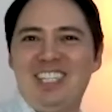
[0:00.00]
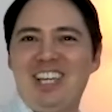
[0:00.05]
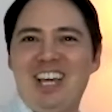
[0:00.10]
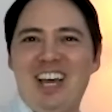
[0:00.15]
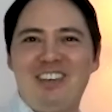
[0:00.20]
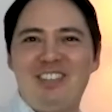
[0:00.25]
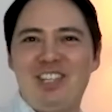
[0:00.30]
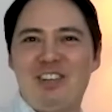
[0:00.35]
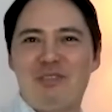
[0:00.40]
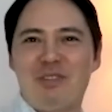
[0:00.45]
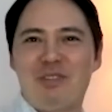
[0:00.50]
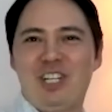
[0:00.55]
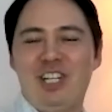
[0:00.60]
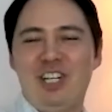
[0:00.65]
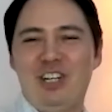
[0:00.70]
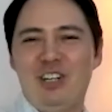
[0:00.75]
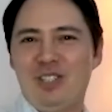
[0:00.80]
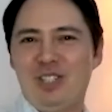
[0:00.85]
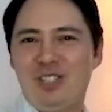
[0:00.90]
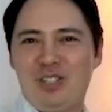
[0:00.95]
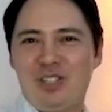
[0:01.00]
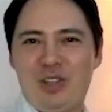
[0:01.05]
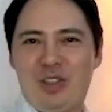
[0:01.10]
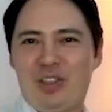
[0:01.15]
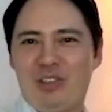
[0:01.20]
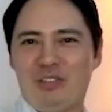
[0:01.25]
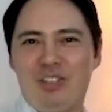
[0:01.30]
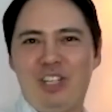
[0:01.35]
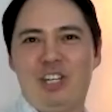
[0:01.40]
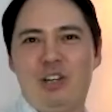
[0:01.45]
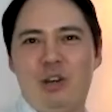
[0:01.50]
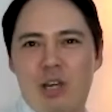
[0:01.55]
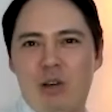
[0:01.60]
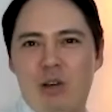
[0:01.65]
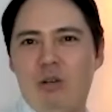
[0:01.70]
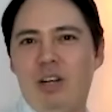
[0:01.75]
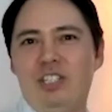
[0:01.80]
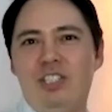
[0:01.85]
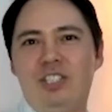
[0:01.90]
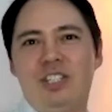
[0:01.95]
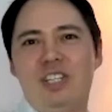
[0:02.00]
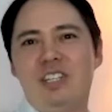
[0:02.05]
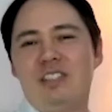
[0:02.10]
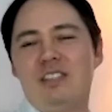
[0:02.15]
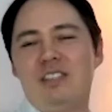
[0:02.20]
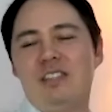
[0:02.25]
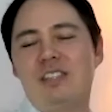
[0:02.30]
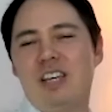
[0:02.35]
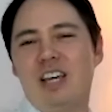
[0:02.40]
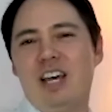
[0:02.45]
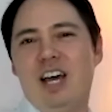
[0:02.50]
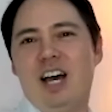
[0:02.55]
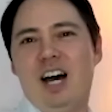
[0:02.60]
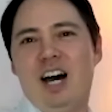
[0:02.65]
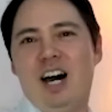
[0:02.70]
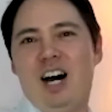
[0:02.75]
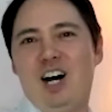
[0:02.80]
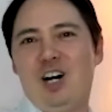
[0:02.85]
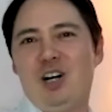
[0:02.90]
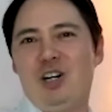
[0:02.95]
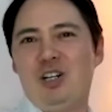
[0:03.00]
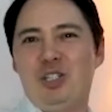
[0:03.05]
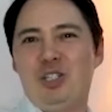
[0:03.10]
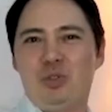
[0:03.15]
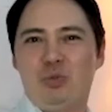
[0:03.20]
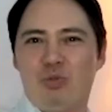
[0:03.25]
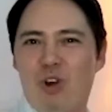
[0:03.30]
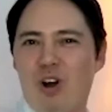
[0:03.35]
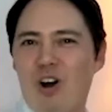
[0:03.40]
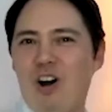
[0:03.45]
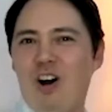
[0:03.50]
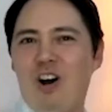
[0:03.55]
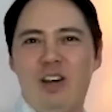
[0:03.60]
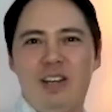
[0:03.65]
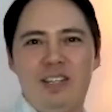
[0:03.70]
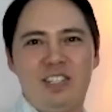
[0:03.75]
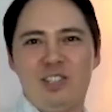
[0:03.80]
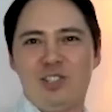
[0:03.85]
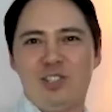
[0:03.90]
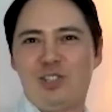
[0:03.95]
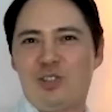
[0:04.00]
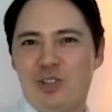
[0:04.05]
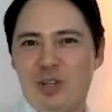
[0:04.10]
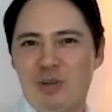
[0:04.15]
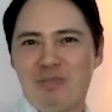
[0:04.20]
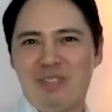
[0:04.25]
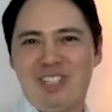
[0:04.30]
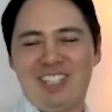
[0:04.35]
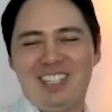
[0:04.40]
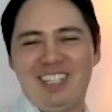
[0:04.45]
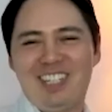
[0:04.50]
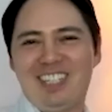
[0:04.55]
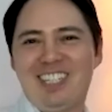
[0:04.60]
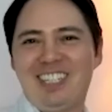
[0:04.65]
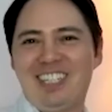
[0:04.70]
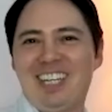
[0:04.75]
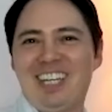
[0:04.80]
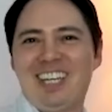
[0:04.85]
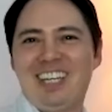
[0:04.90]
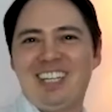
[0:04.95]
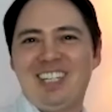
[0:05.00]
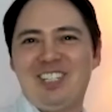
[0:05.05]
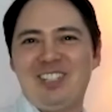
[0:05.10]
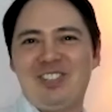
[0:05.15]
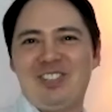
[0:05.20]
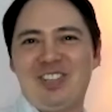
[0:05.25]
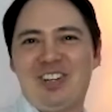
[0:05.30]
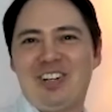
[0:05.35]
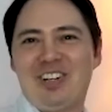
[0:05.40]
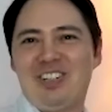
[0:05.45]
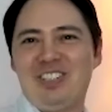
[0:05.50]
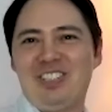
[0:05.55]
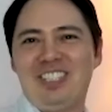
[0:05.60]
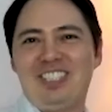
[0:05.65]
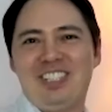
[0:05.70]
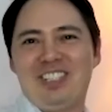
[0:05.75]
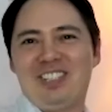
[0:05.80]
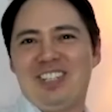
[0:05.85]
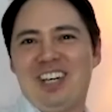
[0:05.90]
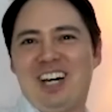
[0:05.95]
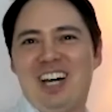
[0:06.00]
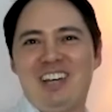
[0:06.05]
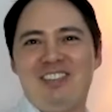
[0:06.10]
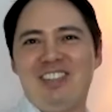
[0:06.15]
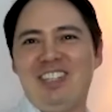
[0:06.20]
as everybody knows, these are three quick questions. It's raw, it's unscripted, so let's just dive